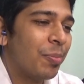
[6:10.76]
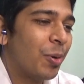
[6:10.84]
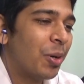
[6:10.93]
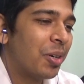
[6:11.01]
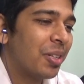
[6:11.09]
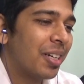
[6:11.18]

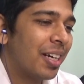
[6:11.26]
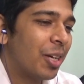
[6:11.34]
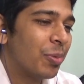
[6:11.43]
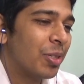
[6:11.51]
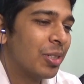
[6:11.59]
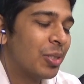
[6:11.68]
onto the
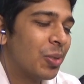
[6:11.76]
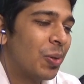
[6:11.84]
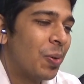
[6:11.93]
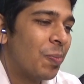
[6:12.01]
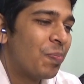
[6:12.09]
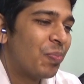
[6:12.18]
table. So
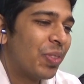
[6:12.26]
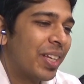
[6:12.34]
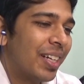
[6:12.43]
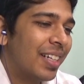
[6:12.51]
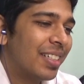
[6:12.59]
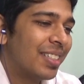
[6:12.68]

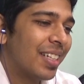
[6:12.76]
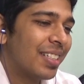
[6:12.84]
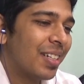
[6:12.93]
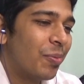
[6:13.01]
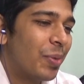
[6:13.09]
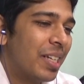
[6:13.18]
it's just
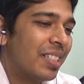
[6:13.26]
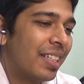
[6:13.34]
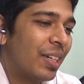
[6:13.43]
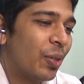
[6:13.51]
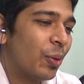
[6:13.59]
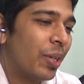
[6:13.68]

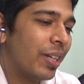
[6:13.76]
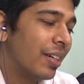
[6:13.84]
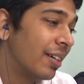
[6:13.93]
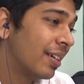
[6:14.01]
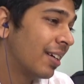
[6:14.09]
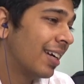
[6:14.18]
amazing to
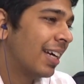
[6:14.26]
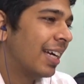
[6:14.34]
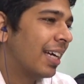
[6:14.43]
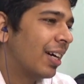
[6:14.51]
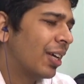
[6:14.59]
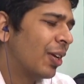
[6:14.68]
hear,
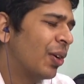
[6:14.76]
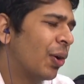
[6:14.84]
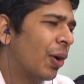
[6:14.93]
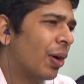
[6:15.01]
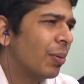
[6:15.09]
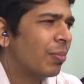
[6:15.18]
you
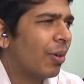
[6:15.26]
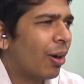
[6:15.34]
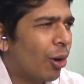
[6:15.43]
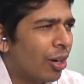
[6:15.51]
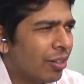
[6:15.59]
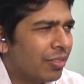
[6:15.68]
know,
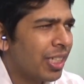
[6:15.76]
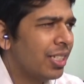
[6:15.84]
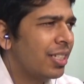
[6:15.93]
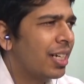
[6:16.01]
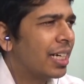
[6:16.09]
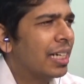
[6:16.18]
all of these
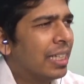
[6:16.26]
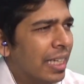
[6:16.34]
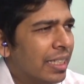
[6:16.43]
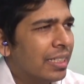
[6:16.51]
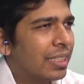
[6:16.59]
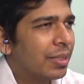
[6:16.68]
little
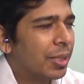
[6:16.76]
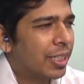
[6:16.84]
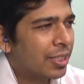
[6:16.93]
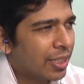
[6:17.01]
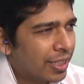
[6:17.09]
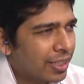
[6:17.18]
things.
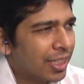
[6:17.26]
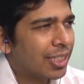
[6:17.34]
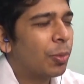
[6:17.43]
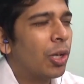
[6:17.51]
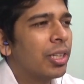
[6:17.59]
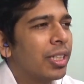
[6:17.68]
It's the
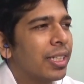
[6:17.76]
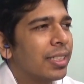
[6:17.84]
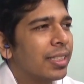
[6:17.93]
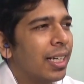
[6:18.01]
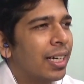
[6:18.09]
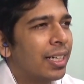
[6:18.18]
small things
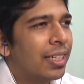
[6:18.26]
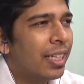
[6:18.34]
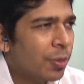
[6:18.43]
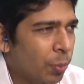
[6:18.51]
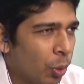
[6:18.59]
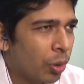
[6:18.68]
and these
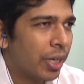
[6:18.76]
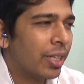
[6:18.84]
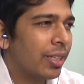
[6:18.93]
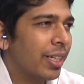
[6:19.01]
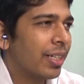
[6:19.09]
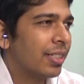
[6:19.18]
boring
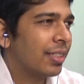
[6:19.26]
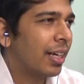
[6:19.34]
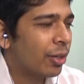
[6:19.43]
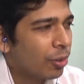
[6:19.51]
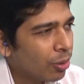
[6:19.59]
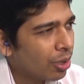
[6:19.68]
things that
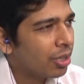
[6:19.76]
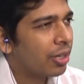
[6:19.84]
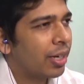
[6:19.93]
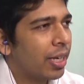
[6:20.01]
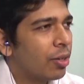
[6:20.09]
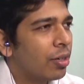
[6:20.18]
you do on a
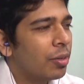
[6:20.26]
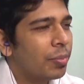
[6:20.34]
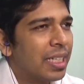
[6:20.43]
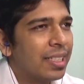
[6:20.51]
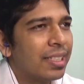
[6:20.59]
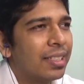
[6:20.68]
regular
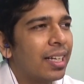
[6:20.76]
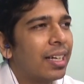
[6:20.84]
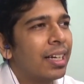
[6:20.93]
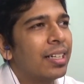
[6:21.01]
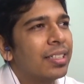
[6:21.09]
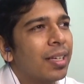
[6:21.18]
basis that
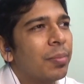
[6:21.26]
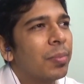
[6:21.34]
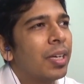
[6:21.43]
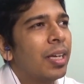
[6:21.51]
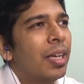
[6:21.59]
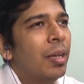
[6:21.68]
ends up
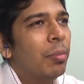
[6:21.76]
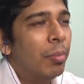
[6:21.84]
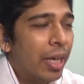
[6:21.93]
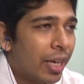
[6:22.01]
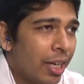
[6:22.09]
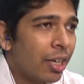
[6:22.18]

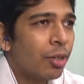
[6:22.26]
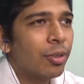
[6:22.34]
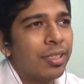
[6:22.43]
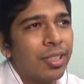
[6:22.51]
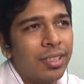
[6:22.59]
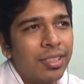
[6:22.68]
making you the
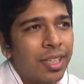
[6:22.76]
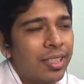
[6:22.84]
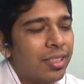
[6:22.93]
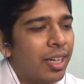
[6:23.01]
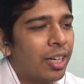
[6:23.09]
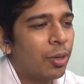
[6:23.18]
success
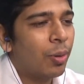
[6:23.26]
that you